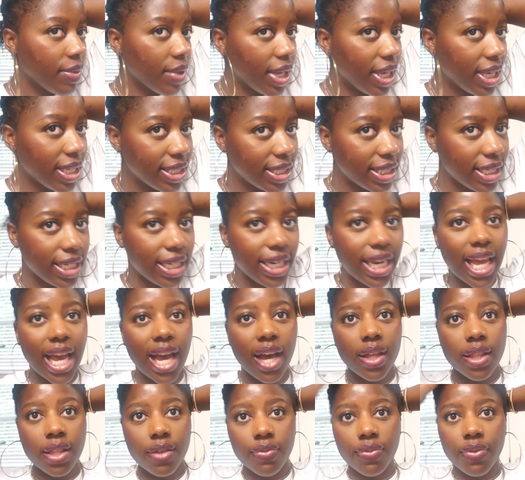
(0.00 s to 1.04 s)
And see,
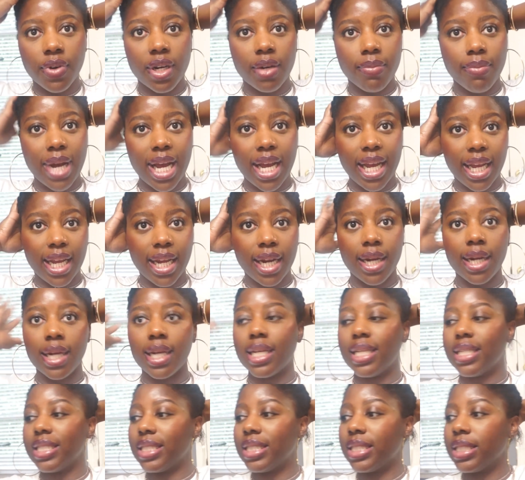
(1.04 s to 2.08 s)
now the front of my hair
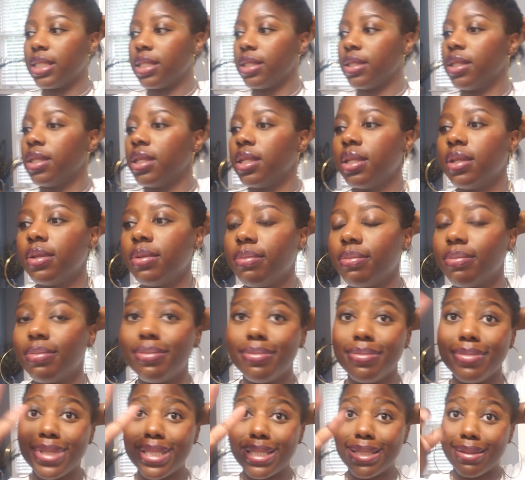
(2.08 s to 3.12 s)
is
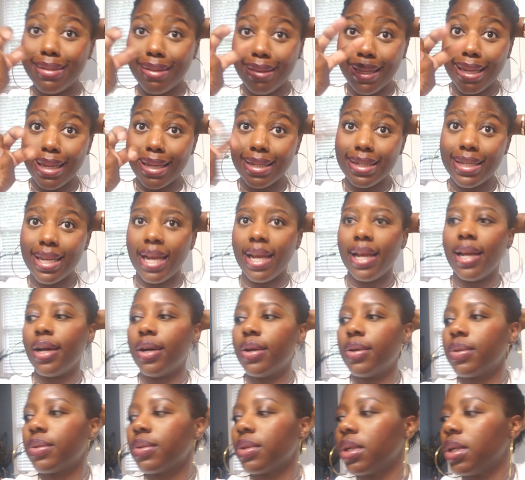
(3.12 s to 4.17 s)
slick
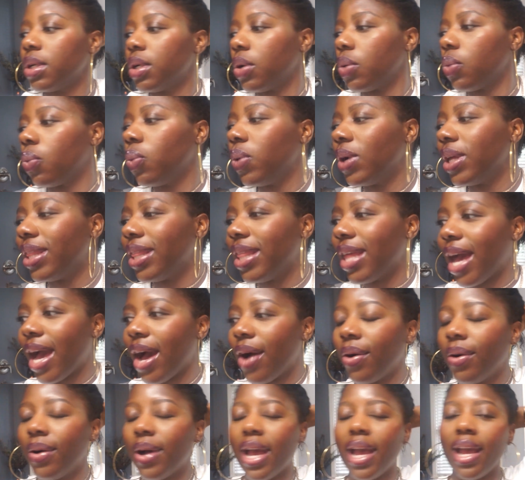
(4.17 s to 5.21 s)
down
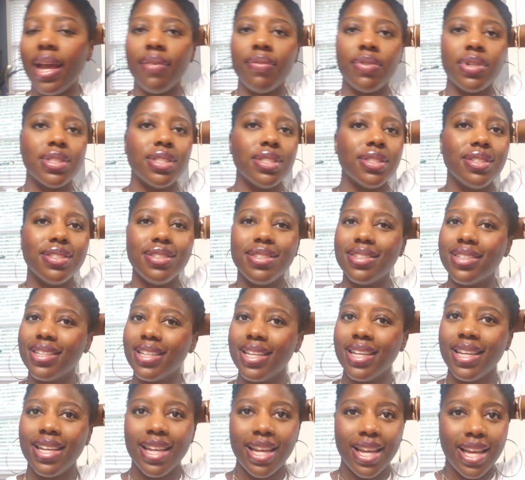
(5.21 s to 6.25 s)
without having
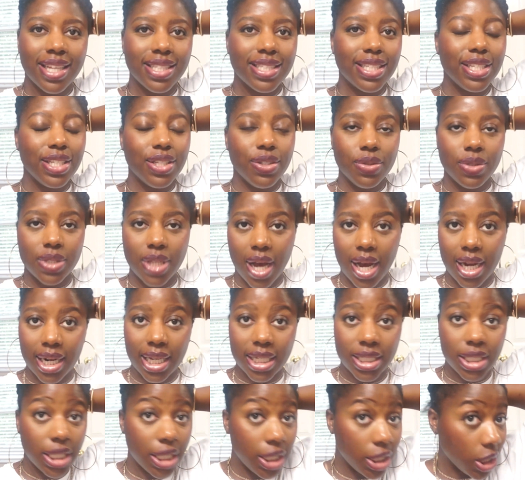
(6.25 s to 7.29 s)
to use all
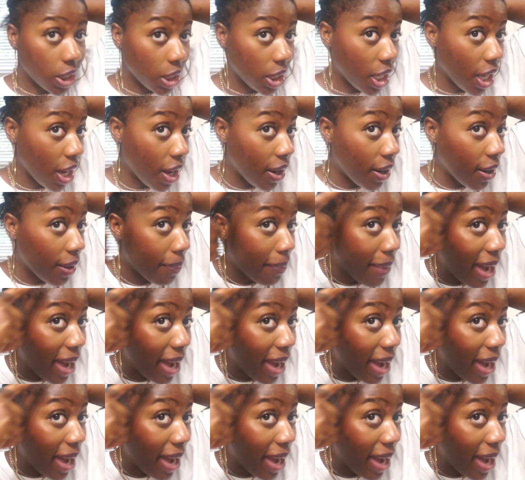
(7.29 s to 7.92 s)
that tension, y'all.